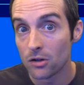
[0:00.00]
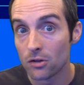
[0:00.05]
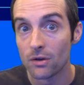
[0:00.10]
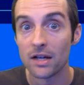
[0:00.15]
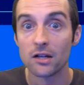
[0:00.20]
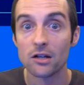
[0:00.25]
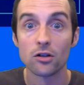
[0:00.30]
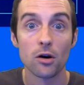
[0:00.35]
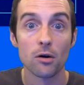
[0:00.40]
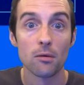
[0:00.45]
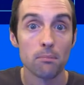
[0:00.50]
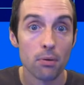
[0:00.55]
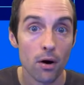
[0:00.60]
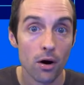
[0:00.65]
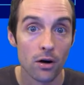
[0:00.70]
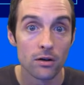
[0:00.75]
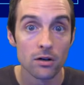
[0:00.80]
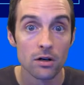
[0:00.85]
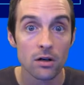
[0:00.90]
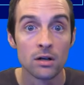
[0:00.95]
creator or
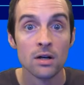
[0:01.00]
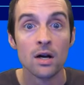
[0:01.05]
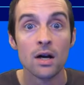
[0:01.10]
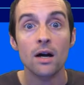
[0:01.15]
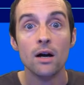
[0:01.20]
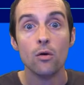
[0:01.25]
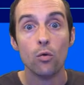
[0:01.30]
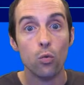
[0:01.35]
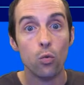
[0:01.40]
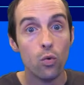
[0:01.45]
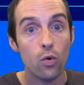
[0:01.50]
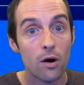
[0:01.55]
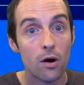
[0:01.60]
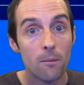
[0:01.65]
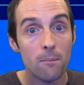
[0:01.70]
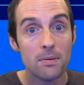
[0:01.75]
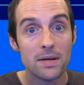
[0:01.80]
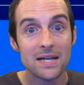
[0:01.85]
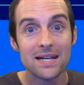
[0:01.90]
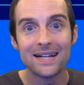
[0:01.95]
partner
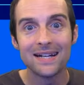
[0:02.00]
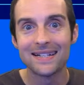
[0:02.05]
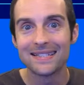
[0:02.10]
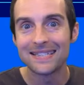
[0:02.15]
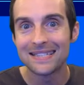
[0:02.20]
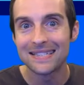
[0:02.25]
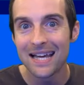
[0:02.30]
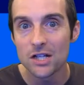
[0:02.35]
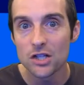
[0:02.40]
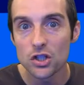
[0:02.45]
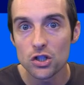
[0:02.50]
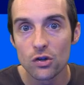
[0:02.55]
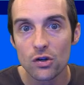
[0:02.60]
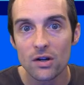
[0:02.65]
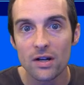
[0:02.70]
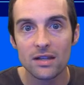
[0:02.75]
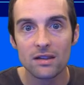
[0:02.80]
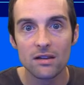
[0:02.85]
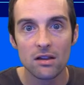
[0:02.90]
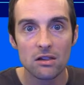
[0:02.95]
will be
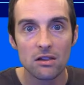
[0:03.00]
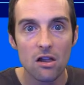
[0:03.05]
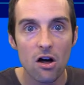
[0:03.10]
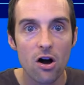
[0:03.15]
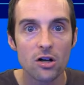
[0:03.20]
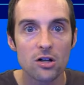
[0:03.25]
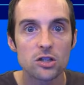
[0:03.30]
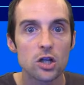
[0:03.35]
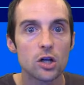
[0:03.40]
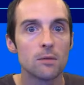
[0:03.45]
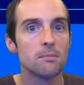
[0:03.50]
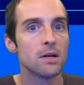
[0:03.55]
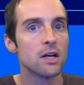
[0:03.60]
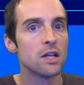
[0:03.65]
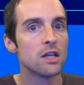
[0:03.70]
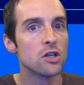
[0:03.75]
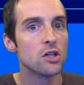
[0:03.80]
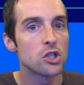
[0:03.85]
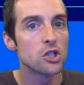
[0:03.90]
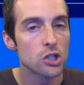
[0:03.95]
essential in the long term, but
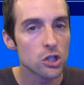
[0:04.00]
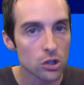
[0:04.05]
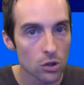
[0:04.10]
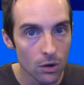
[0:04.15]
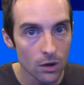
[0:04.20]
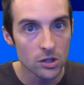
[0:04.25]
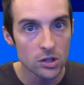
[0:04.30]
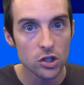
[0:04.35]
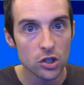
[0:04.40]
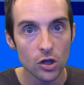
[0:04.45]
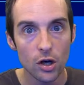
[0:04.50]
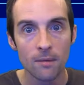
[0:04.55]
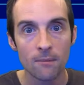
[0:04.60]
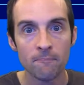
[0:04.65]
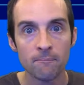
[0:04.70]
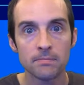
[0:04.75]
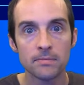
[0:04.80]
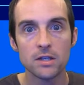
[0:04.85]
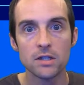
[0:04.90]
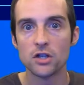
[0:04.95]
in the short
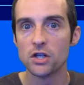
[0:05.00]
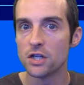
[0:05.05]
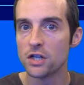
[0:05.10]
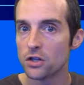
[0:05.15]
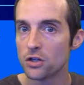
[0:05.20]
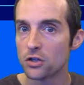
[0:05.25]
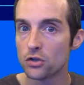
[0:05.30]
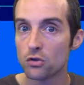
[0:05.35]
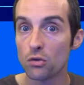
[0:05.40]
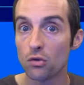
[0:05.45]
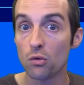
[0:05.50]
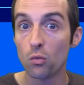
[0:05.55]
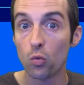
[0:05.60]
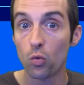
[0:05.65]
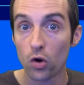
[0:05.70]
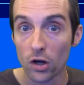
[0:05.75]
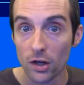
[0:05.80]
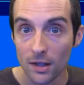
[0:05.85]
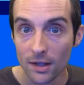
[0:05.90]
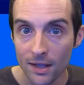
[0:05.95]
term, you need to do the
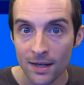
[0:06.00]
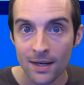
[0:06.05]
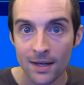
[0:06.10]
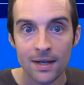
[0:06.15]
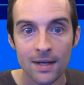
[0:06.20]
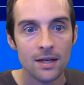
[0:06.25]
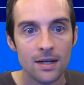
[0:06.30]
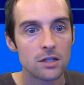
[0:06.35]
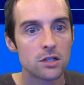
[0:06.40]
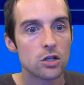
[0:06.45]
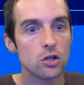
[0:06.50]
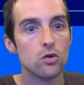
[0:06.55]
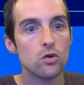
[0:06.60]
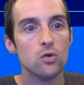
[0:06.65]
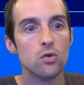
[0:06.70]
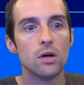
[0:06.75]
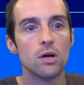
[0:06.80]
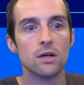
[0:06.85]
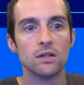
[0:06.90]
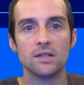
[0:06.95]
work
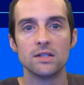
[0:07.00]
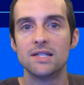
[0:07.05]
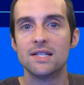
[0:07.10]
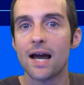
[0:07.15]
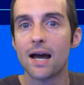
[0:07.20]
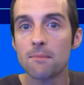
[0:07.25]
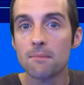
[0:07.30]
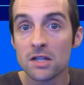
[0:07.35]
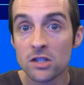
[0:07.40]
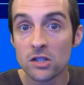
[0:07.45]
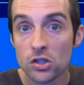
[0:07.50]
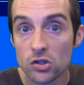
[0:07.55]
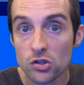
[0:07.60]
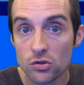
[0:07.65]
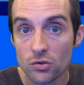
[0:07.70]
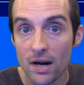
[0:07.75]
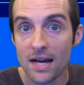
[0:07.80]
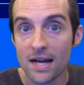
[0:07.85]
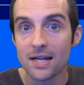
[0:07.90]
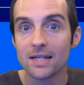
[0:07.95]
to
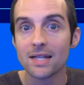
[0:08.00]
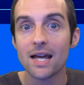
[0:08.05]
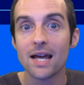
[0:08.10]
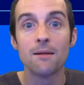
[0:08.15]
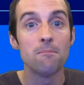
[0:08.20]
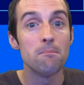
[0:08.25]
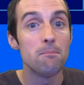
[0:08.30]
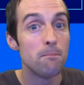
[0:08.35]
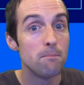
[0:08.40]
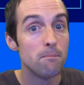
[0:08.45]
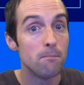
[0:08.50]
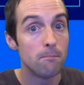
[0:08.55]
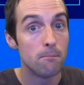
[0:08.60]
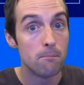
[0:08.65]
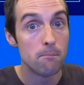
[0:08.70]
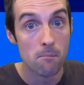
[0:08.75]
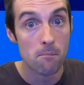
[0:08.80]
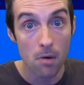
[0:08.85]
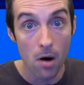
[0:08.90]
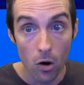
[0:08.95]
demonstrate and,
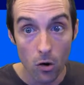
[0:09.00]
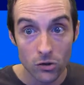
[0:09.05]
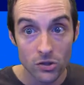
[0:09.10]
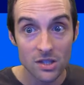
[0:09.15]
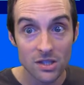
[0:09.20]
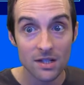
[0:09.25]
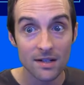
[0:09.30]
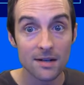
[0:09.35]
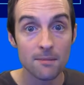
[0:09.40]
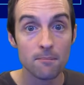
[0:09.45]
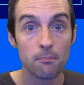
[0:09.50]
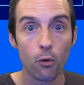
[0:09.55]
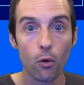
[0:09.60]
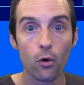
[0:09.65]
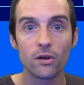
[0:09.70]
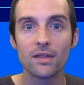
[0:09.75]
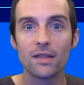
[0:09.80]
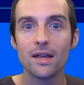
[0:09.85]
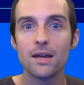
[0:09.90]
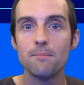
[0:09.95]
most
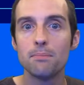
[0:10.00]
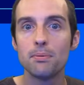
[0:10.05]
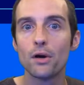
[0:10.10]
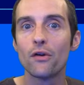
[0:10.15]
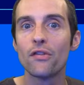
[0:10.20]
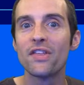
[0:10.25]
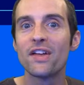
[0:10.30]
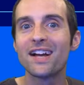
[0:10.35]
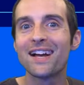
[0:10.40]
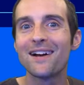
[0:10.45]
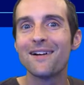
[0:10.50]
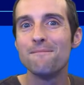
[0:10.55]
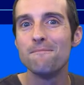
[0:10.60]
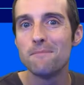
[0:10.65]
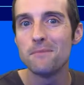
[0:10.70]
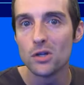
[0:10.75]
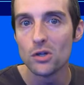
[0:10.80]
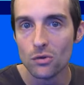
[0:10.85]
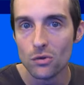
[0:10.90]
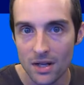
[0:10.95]
importantly, build a
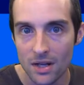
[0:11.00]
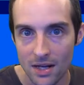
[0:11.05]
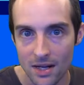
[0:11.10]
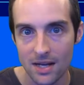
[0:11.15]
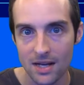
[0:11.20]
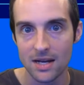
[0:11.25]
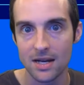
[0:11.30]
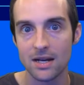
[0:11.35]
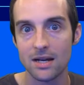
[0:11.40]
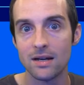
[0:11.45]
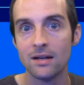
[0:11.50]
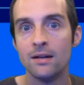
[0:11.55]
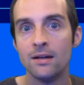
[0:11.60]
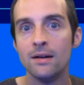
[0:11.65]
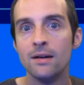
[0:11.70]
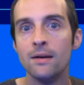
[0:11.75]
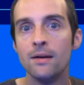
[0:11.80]
community